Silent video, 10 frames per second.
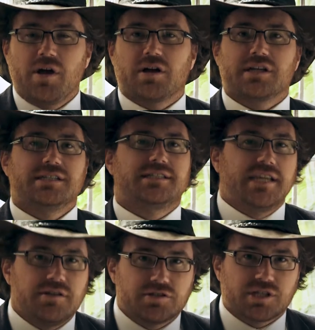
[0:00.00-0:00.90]
we are going to
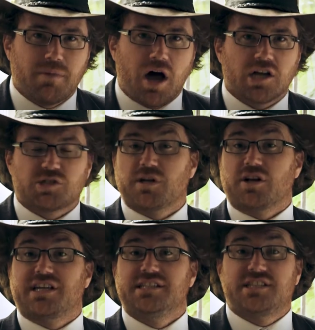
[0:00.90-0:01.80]
continue to march. We're
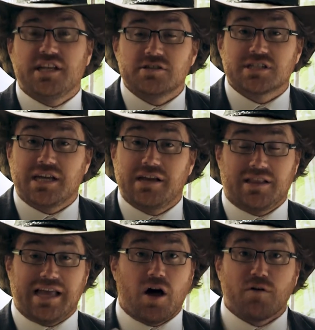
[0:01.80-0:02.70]
going to continue to
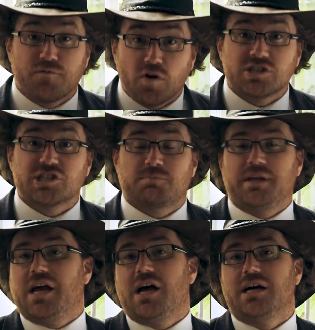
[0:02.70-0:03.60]
let our voices
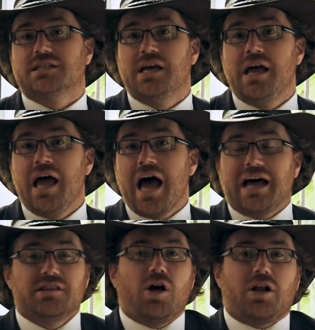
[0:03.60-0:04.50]
be heard
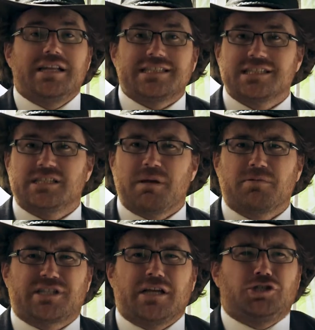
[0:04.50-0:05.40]
and not listen to these people
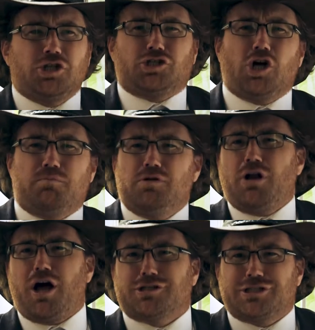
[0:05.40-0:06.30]
who say, shut up, you
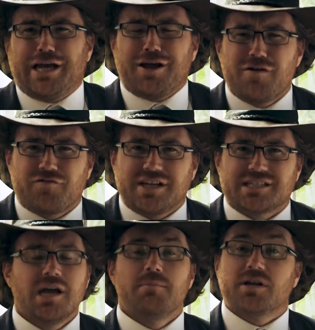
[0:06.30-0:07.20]
lost, get over
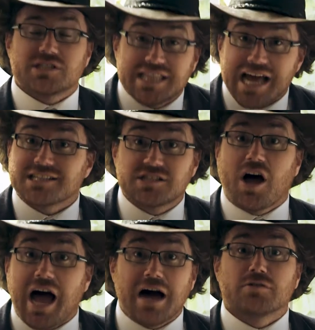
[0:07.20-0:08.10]
it, because that's
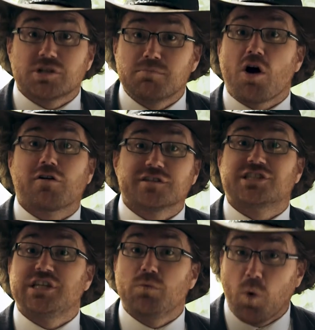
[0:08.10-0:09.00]
not how
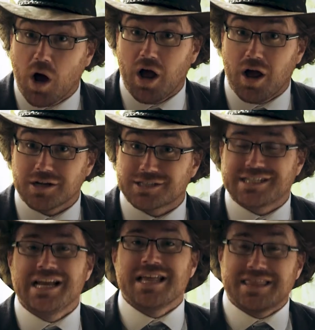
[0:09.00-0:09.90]
democracy
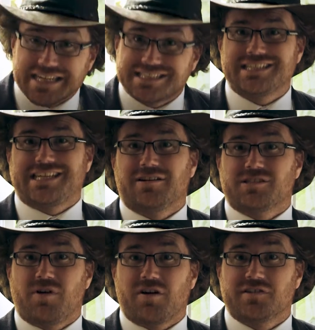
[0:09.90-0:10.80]
works. This is how
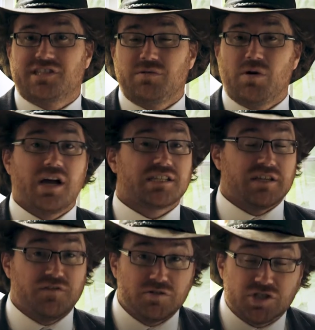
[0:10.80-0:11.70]
democracy works.
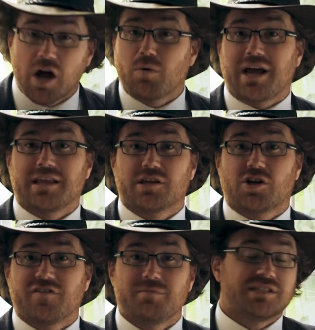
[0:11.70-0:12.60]
If you don't like the
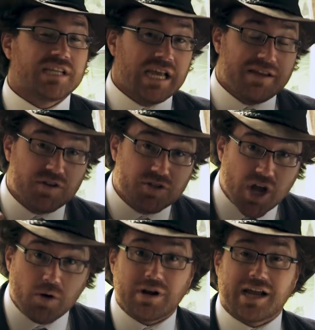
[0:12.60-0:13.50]
government, if you
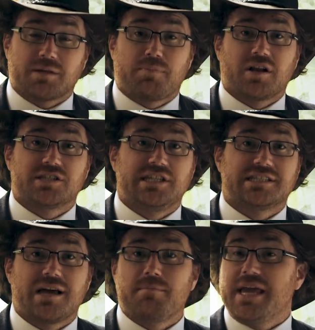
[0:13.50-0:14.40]
don't like the
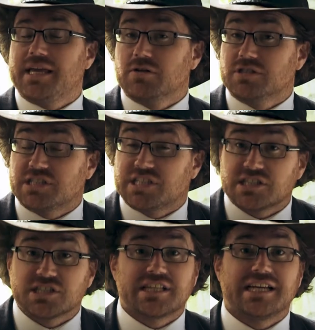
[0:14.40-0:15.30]
policies they're making or the
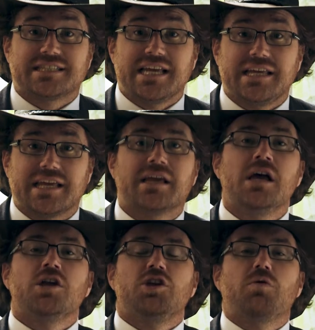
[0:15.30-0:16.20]
decisions they're taking,
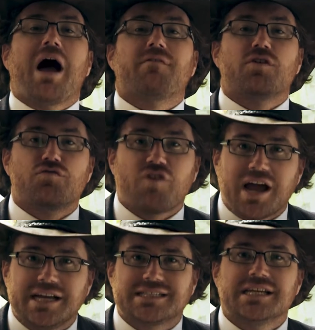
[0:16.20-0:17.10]
you have a
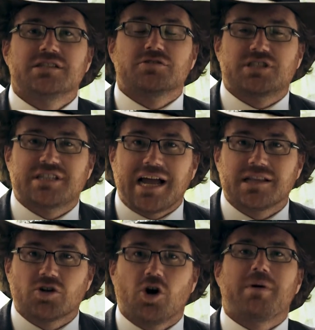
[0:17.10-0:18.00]
right to
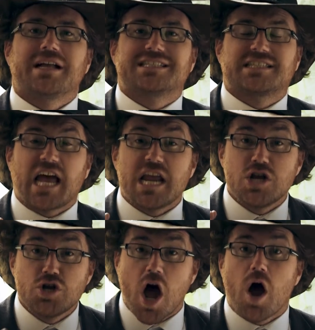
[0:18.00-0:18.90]
stand up and say,
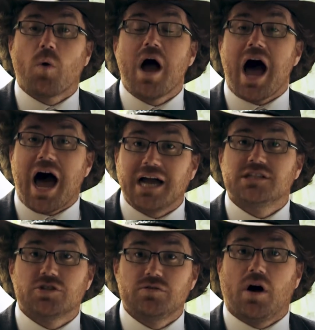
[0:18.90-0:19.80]
no, I
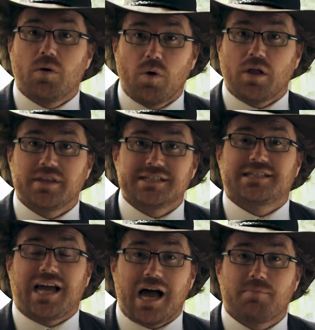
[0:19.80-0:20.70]
do not want this
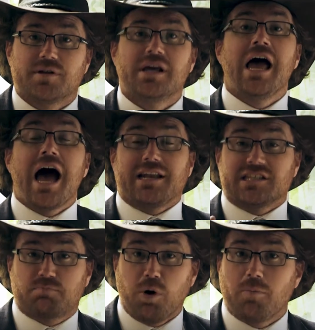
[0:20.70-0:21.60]
to happen. And
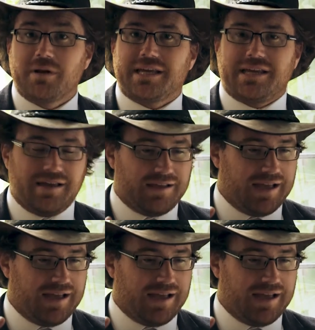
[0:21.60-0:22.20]
as public